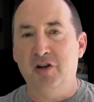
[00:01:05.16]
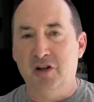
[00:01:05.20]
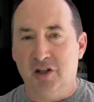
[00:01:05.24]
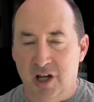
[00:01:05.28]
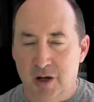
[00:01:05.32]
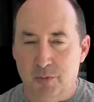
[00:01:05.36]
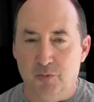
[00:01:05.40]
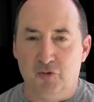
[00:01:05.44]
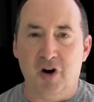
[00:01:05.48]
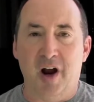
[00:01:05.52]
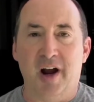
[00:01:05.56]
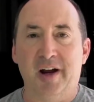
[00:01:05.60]
you
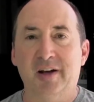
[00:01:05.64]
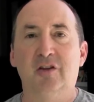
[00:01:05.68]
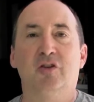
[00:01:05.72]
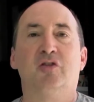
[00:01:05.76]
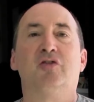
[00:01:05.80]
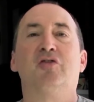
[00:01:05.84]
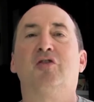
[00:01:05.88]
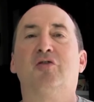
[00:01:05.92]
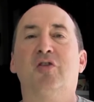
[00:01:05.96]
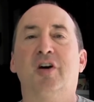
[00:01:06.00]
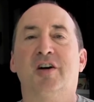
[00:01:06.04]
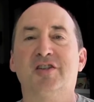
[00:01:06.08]
keep dragging
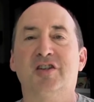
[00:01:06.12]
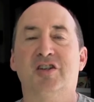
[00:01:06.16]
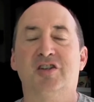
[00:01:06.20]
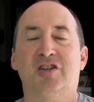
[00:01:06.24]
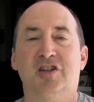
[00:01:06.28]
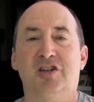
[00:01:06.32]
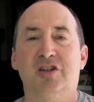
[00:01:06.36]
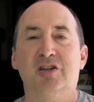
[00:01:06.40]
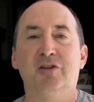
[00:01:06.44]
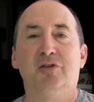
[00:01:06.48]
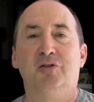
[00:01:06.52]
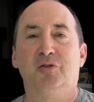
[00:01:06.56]
those across the
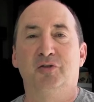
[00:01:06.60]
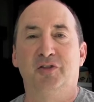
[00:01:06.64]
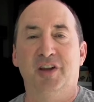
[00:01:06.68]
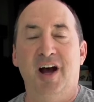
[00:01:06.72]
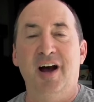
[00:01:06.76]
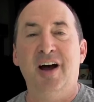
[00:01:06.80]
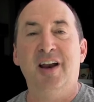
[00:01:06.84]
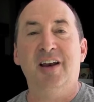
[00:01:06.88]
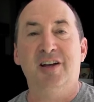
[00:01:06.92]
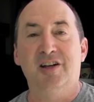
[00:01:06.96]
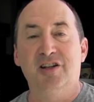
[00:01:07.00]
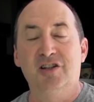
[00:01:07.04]
seal,
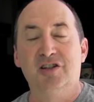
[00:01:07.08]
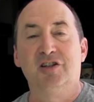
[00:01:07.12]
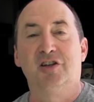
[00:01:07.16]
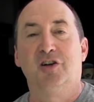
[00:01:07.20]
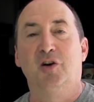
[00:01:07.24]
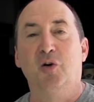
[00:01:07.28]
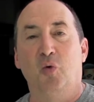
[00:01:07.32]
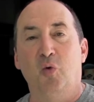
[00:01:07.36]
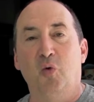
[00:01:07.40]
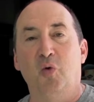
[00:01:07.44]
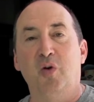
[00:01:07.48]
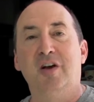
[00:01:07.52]
that is
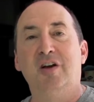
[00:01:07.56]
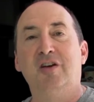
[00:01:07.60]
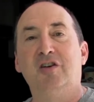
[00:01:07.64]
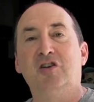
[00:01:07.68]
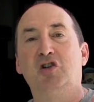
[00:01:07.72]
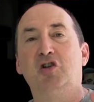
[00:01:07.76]
going